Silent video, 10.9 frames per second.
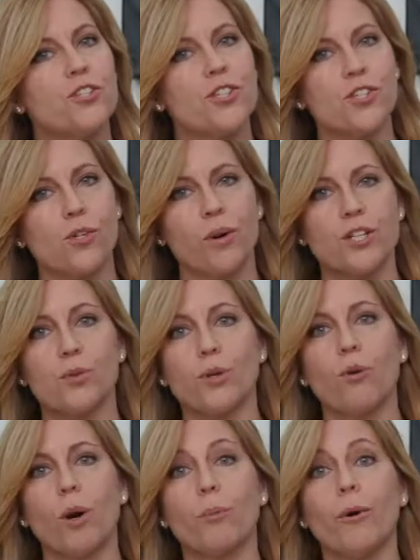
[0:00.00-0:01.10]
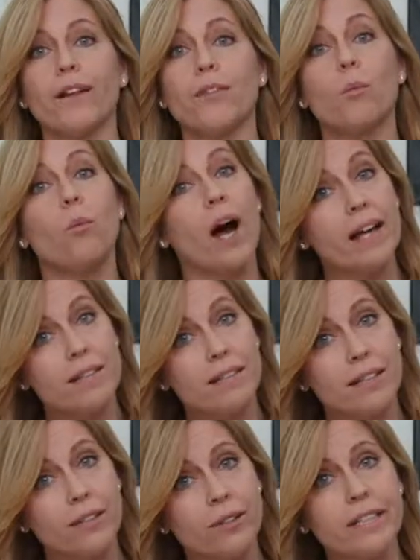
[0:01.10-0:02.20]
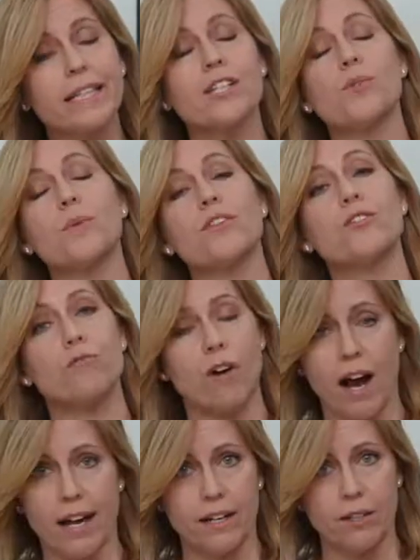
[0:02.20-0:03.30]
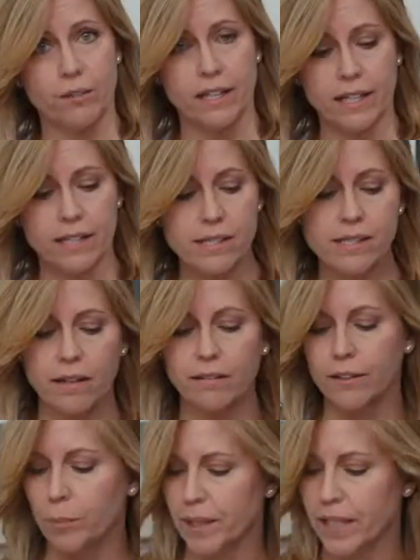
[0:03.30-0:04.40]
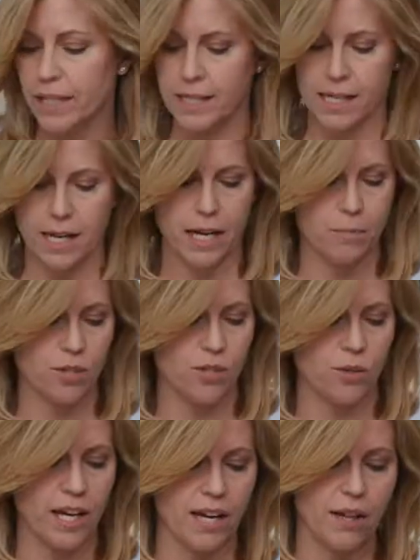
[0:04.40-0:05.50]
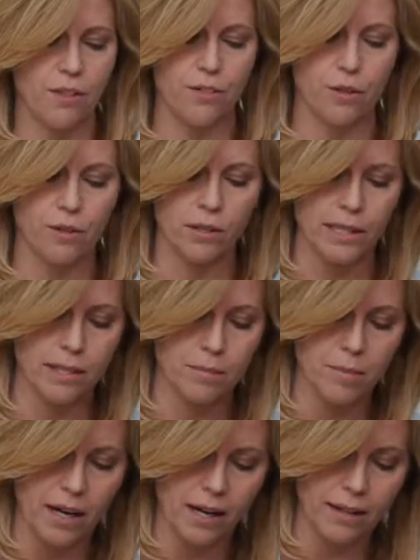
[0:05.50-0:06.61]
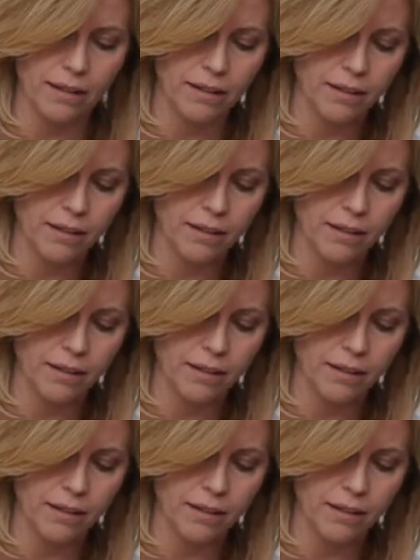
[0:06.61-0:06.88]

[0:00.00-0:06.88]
you're just going to incorporate the wet ingredients with the dry ingredients, a little bit at a time, so they thoroughly combine.